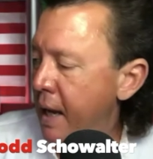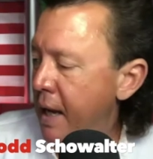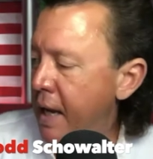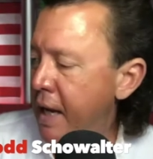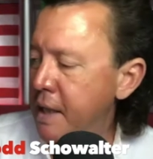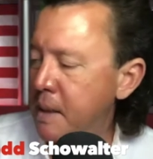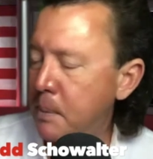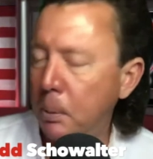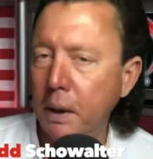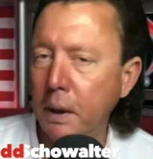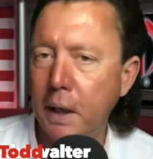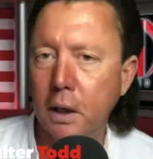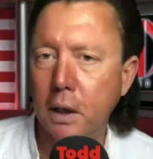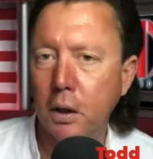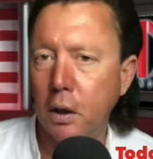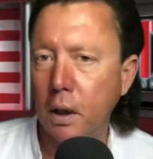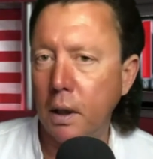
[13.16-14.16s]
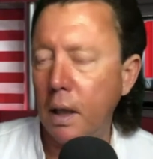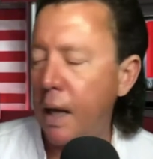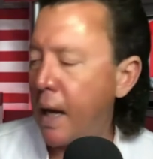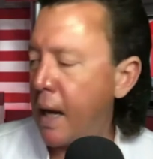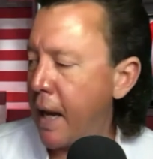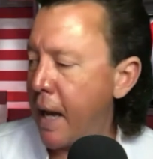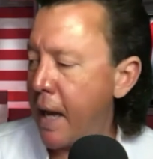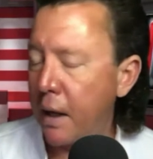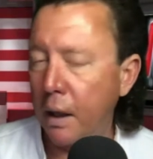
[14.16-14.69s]
He's political
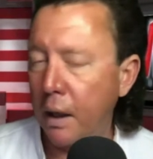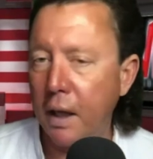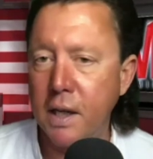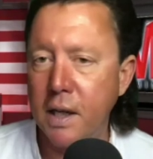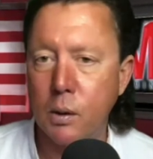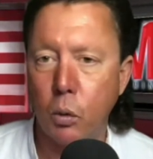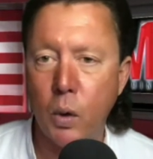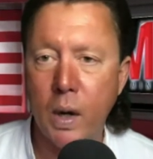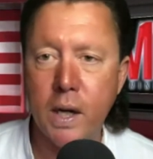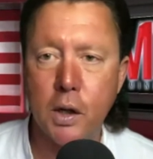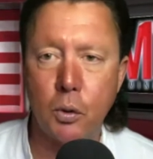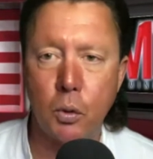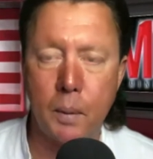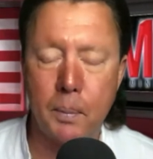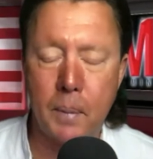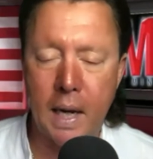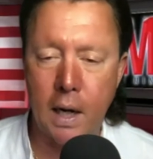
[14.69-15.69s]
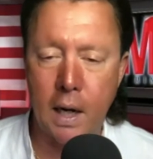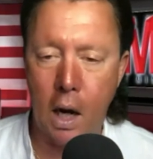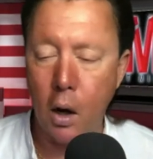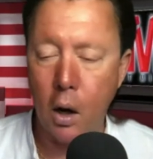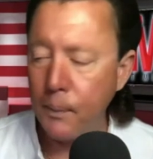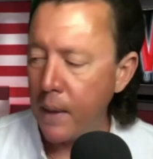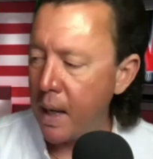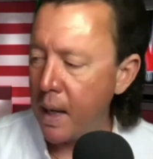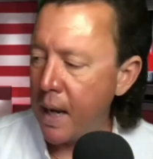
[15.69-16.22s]
analyst Rich
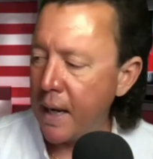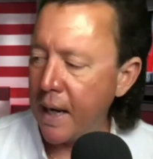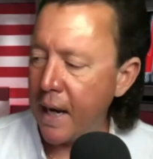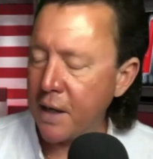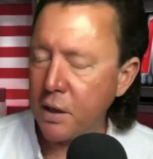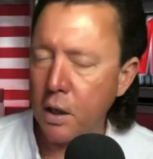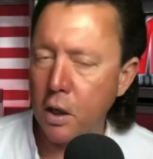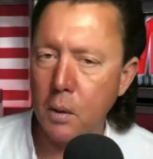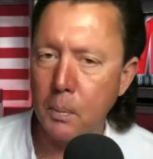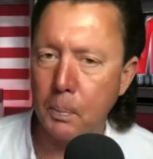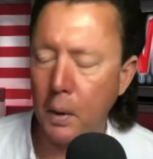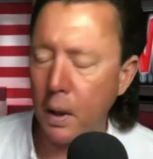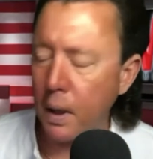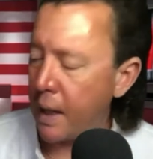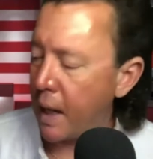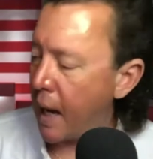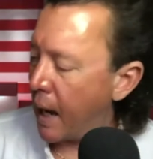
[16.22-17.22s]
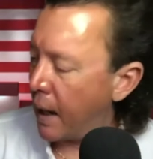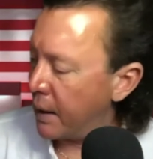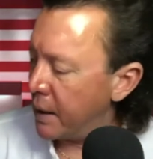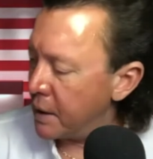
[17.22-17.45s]
Rubino, and he has a new book out.